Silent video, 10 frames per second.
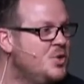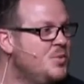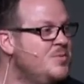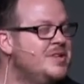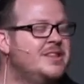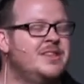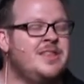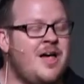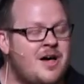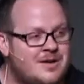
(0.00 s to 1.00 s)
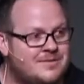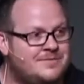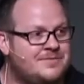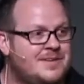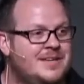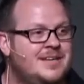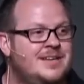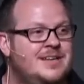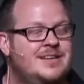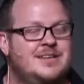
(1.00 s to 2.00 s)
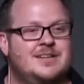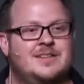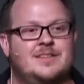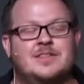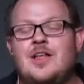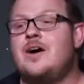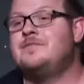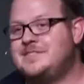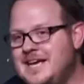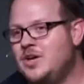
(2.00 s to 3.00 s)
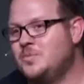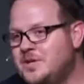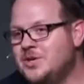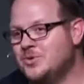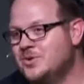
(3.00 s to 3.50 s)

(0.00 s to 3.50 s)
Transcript: We would love love to help you.